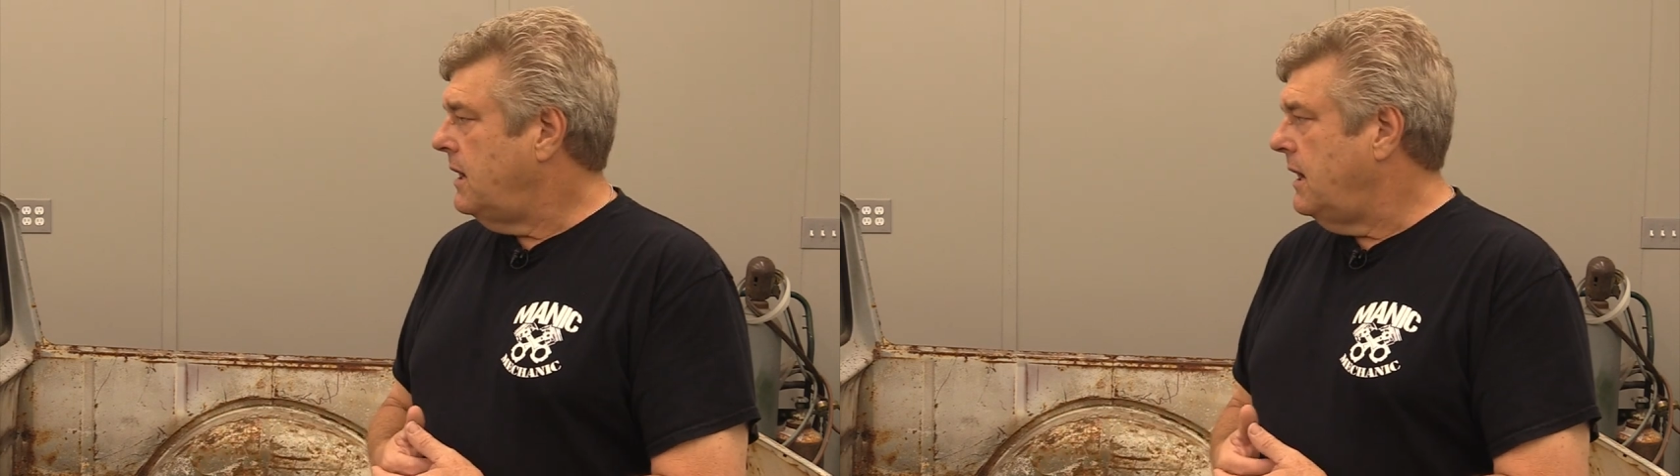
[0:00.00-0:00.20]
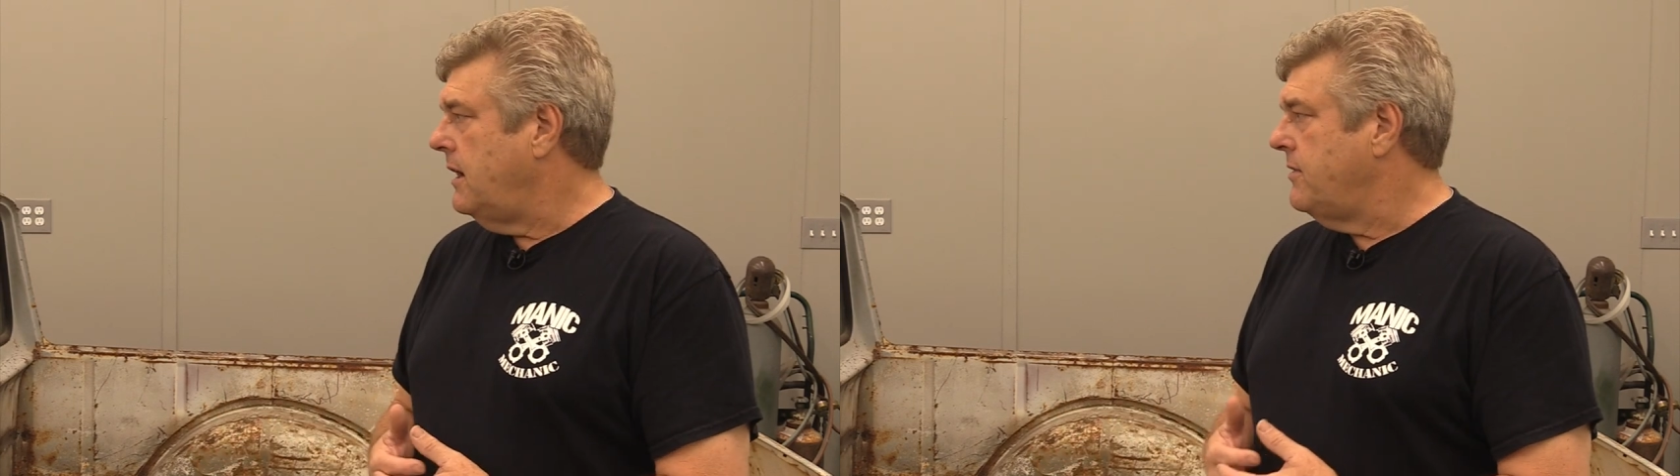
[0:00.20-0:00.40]

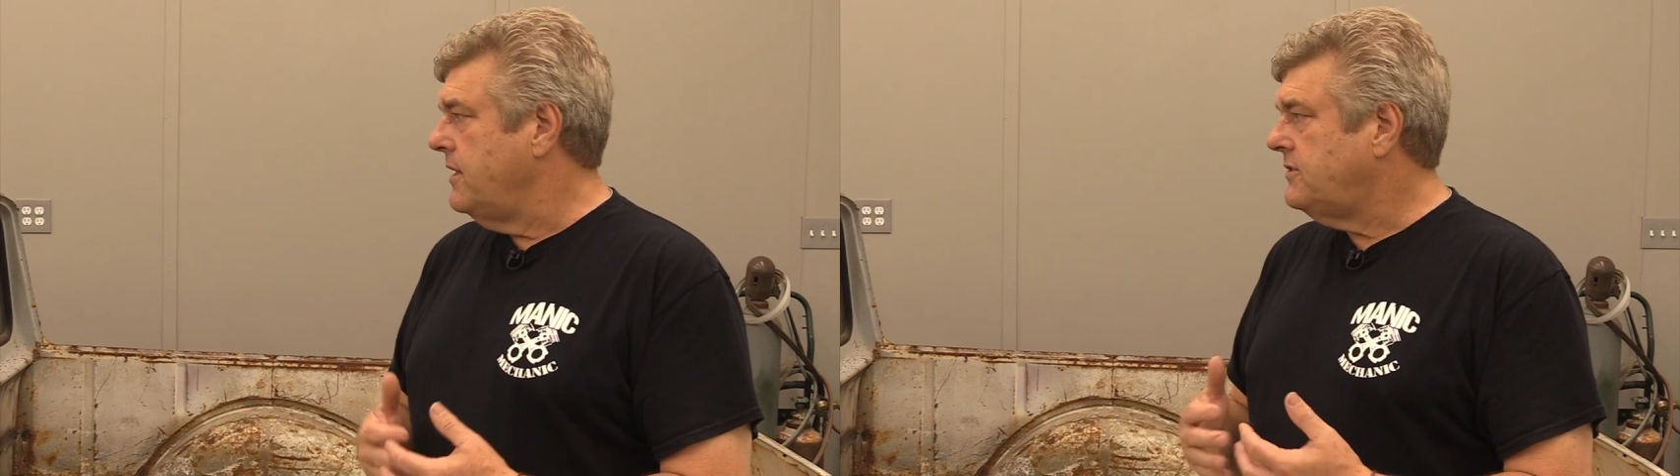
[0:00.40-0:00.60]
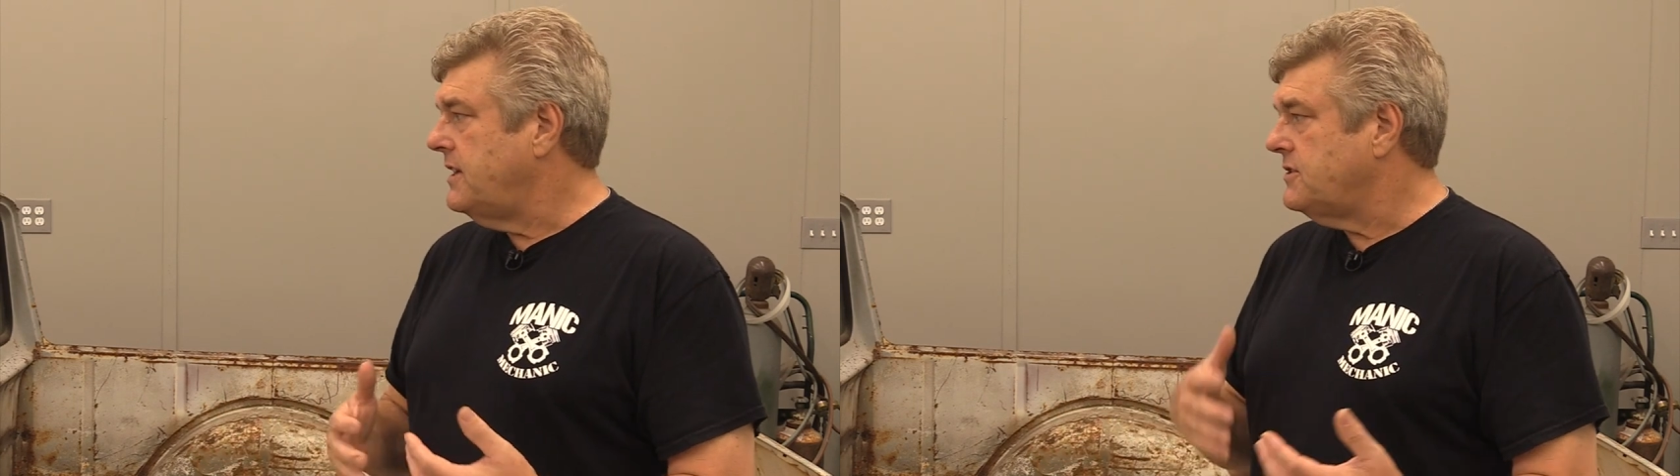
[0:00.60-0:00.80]
Uh,
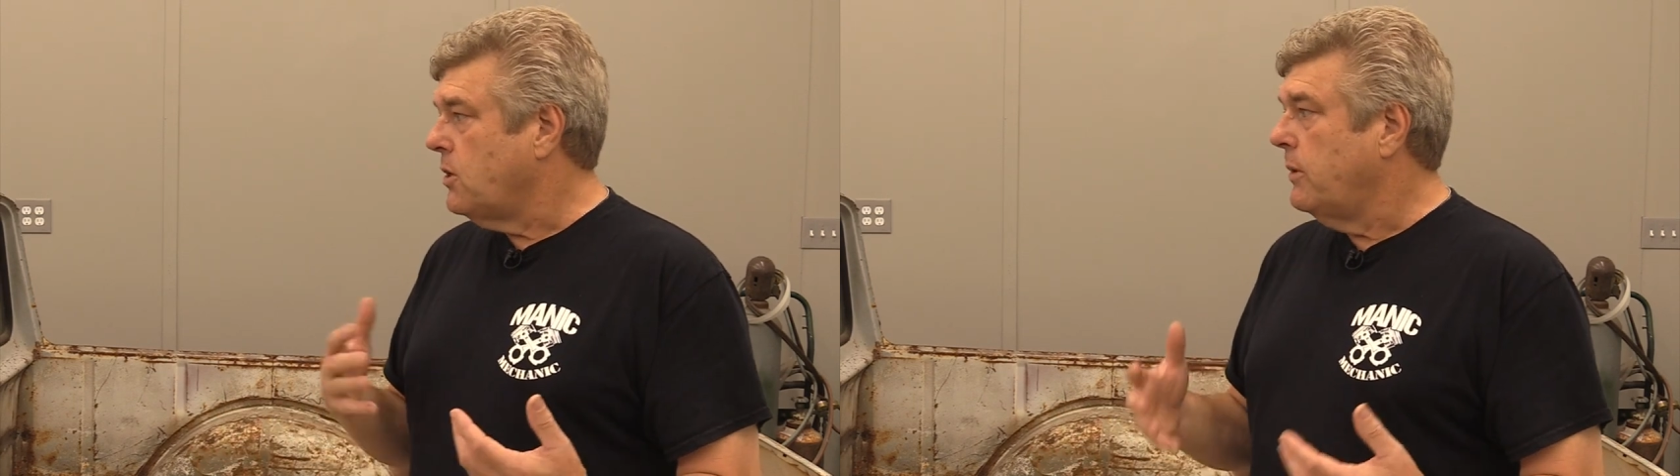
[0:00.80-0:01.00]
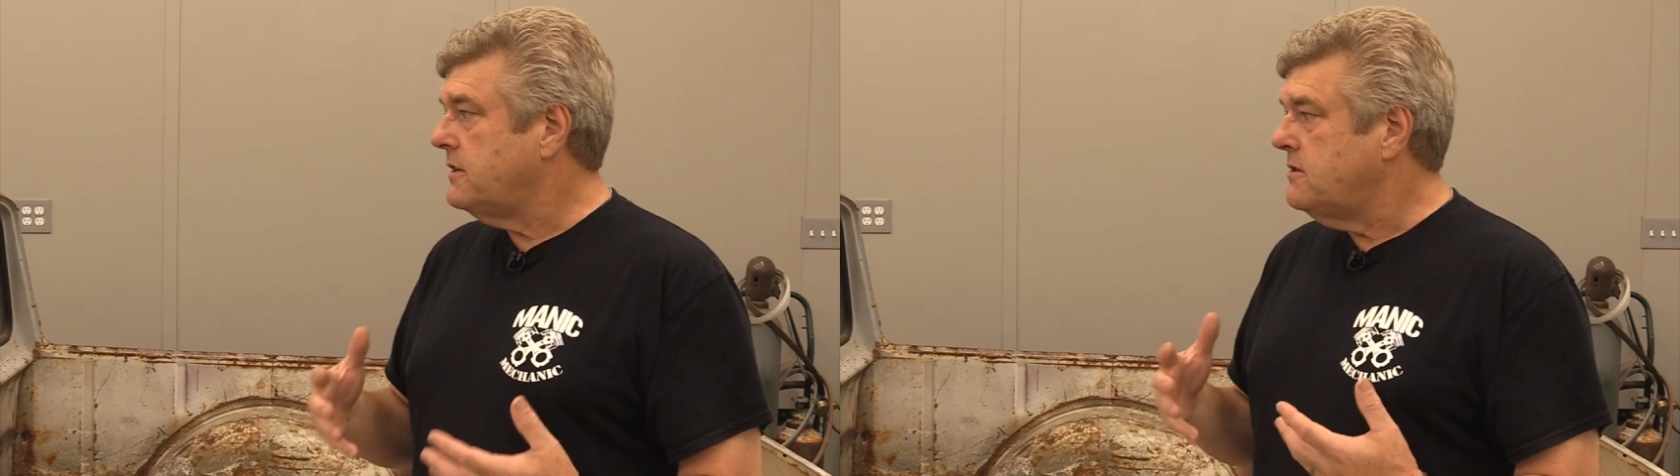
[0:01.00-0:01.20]
this is
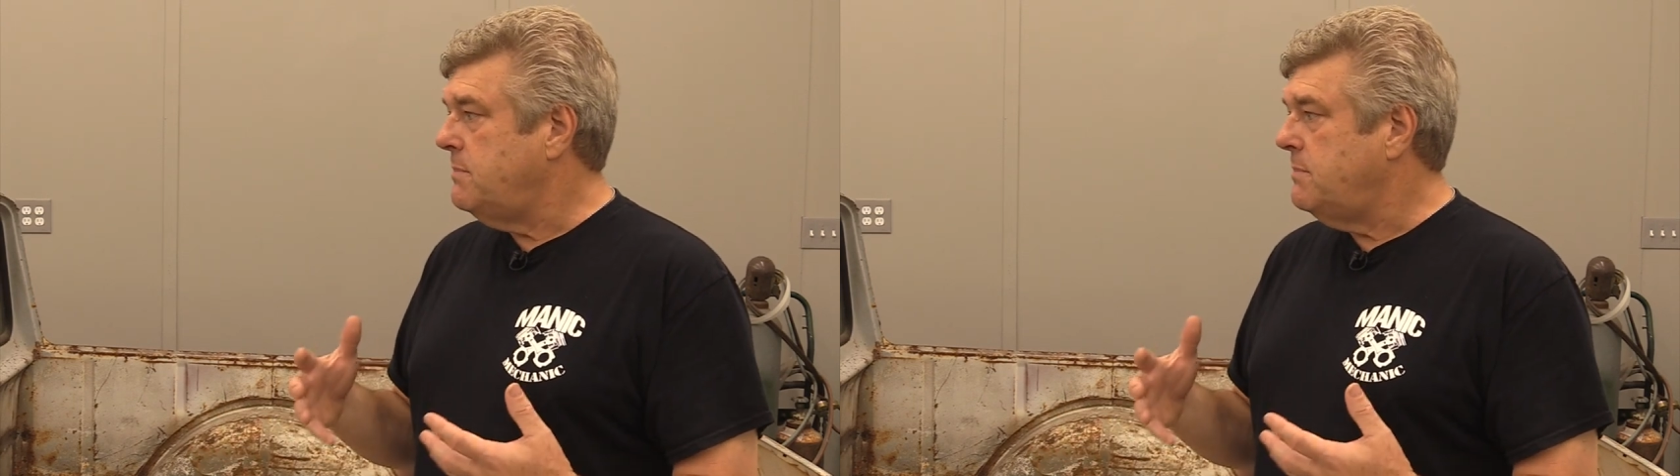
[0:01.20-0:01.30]
going to